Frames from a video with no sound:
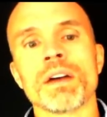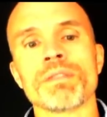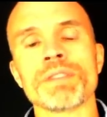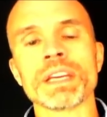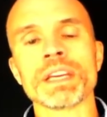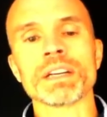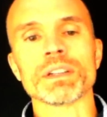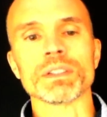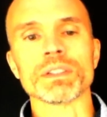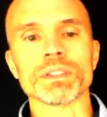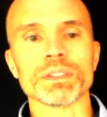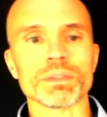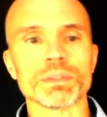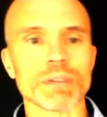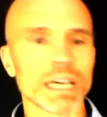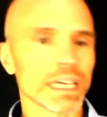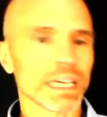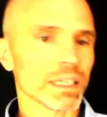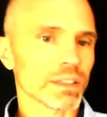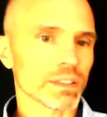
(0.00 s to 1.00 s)
Field,
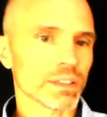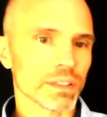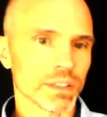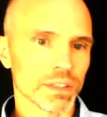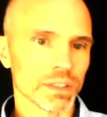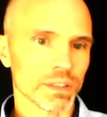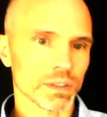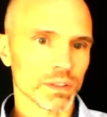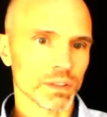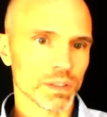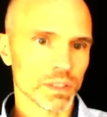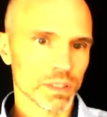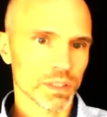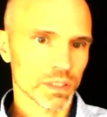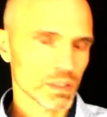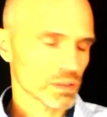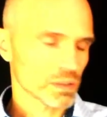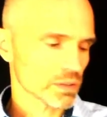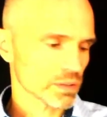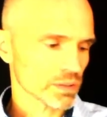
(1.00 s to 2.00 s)
right?
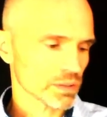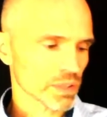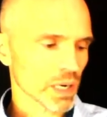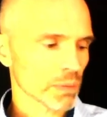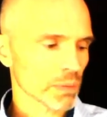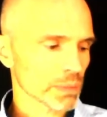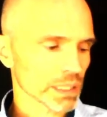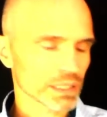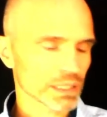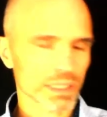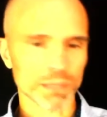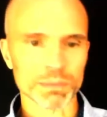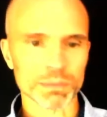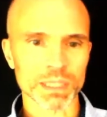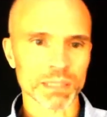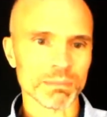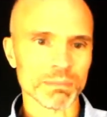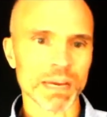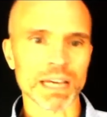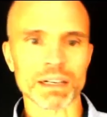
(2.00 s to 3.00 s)
topic,
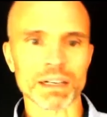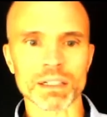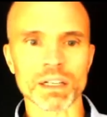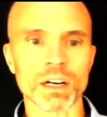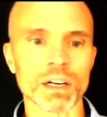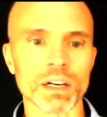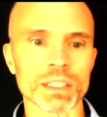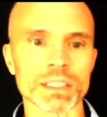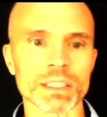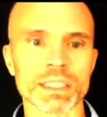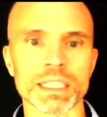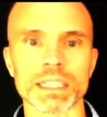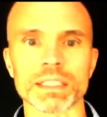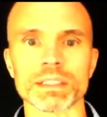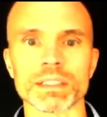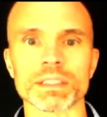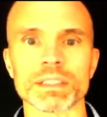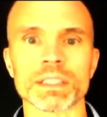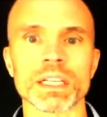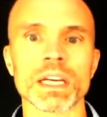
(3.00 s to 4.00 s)
subject matter,
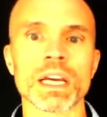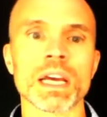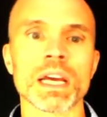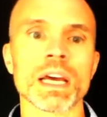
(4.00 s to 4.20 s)
content.